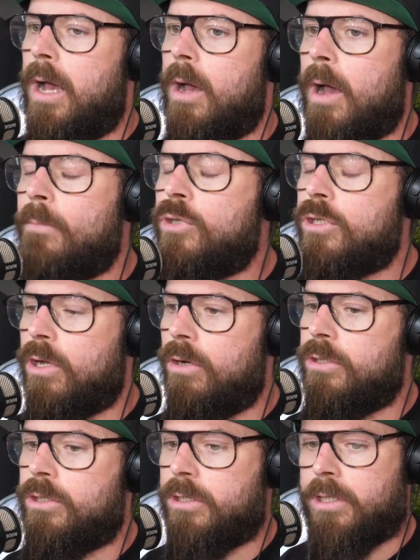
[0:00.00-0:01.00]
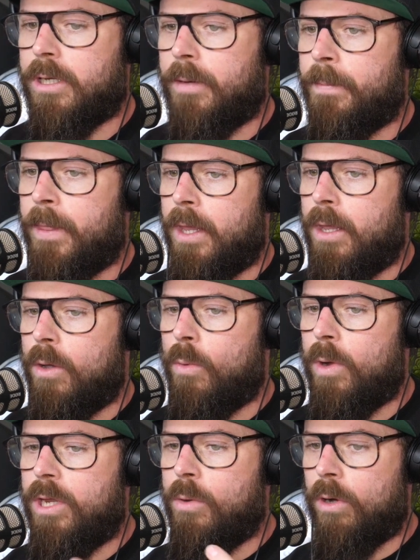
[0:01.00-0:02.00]
I'm just conscious that
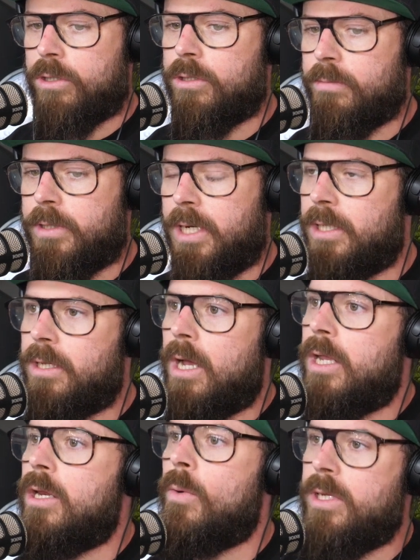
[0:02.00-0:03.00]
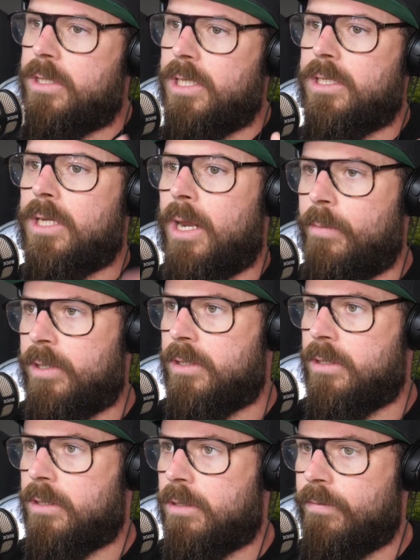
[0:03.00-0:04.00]
when you watch something, it's like, when you see celebrities
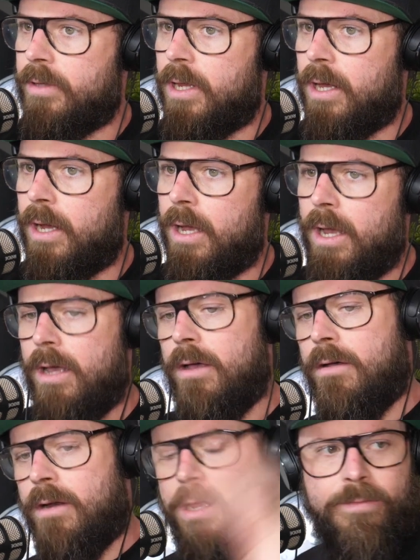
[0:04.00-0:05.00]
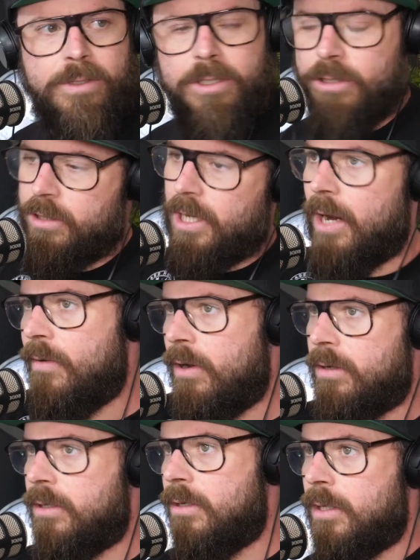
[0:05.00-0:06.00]
and stuff and they're like, "Oh, life, you just carry
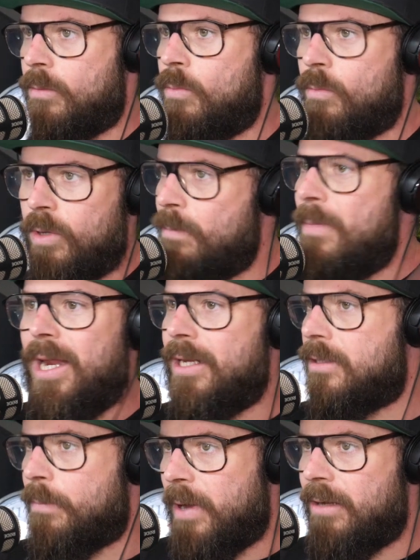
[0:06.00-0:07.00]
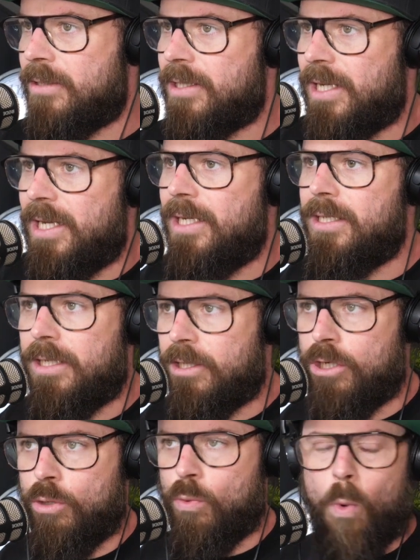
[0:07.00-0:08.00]
on, you do it." With millions of pounds, it's easy to
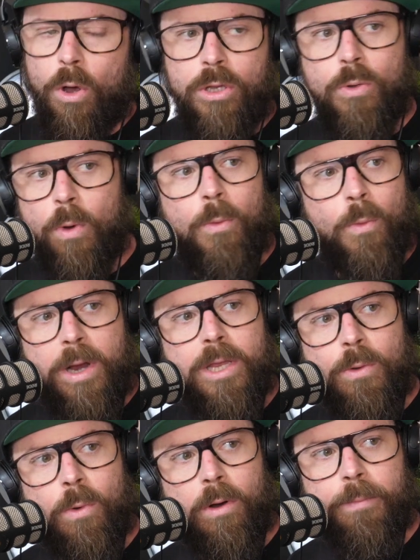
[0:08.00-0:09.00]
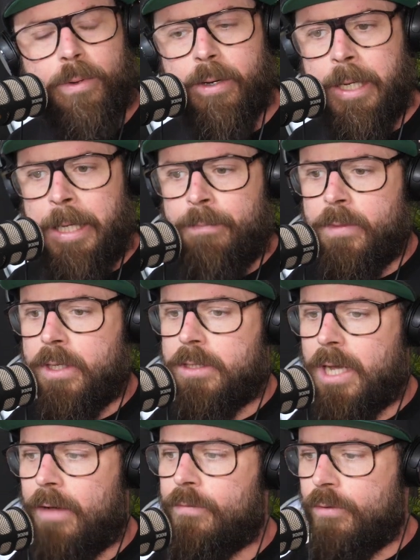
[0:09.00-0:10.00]
do what you want when you want. But to
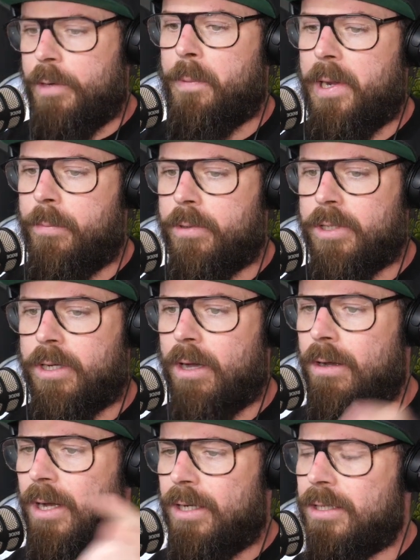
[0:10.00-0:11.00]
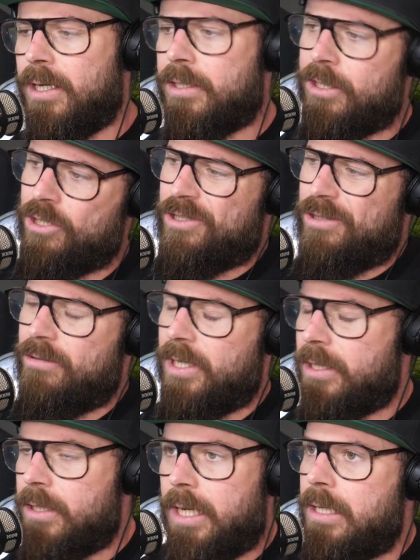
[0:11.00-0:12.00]
have three people that go, "Anxiety, just do
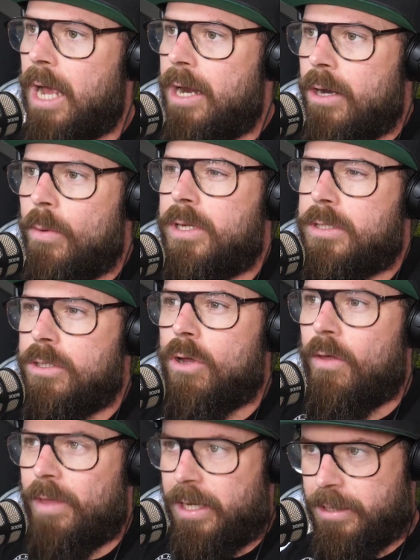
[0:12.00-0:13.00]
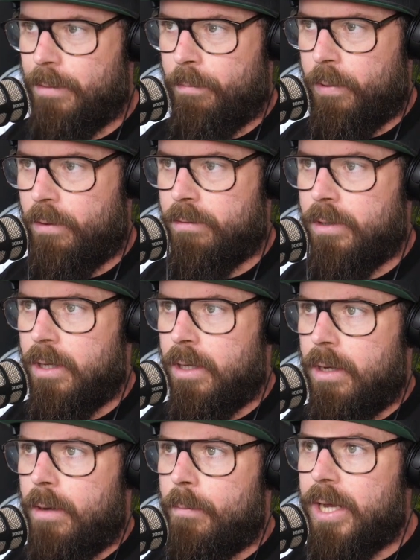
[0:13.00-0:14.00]
this." I know it's not that simple,
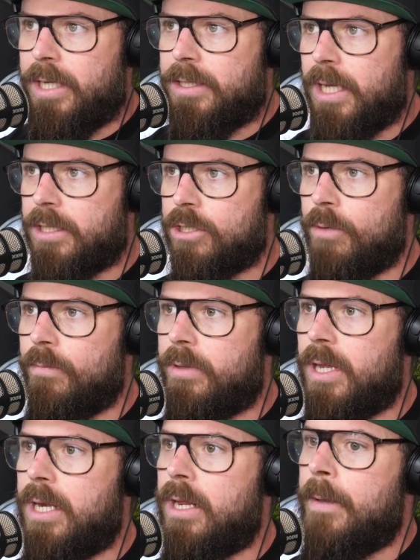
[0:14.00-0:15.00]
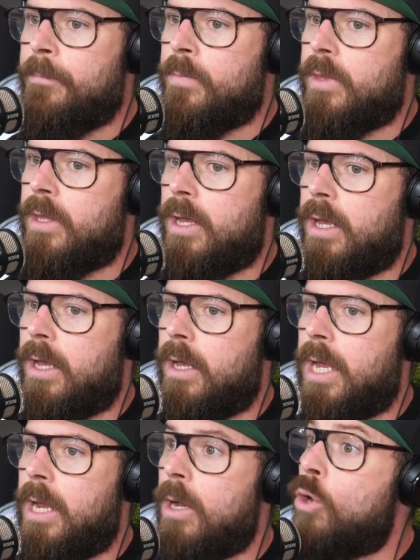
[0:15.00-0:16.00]
but is there something that
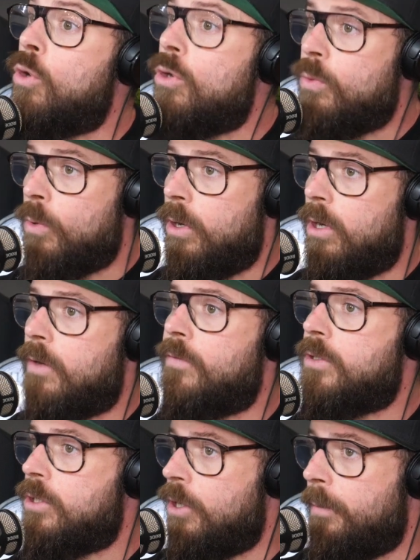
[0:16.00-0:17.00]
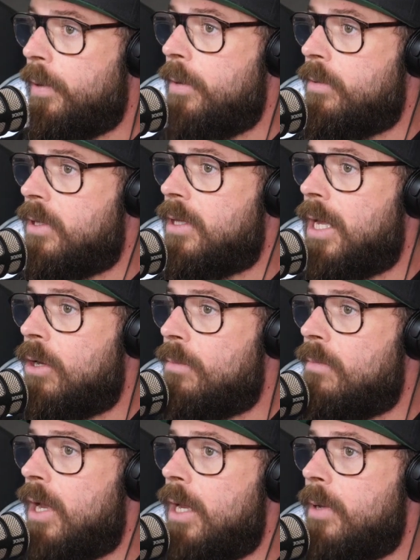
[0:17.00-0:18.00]
could work for certain people that they could
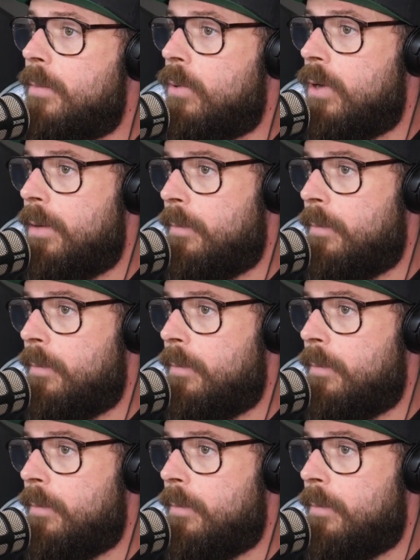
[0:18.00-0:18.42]
maybe put in